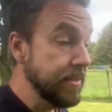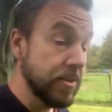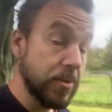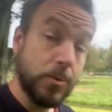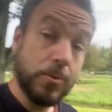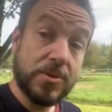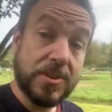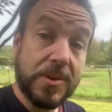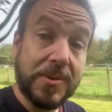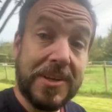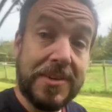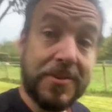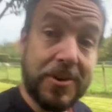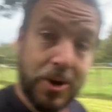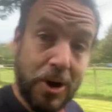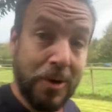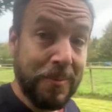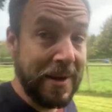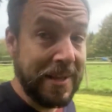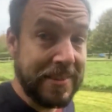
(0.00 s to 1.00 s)
also leave a
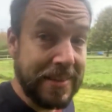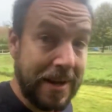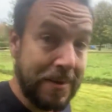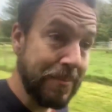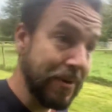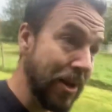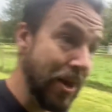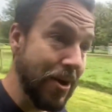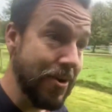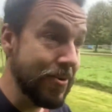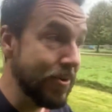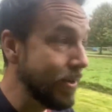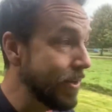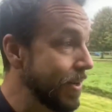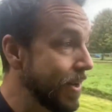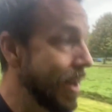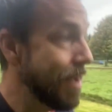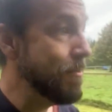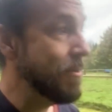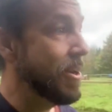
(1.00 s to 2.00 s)
comment down below.
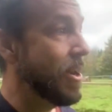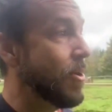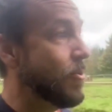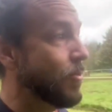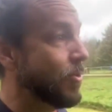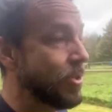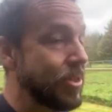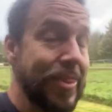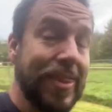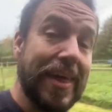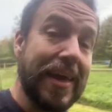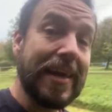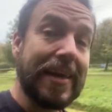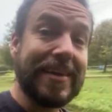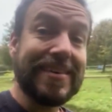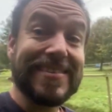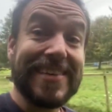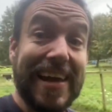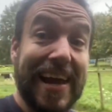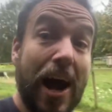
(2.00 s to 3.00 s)
Let me know what you think.
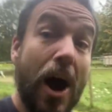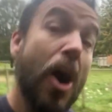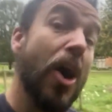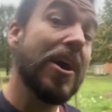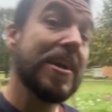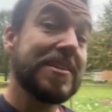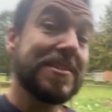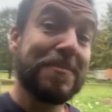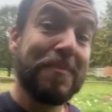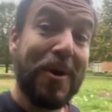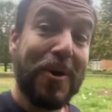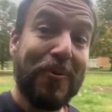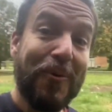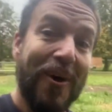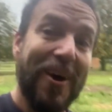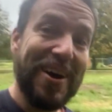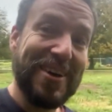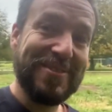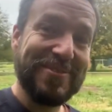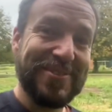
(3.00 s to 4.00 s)
Say hi to my
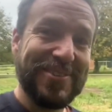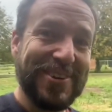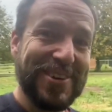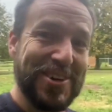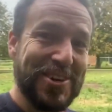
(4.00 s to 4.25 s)
wife.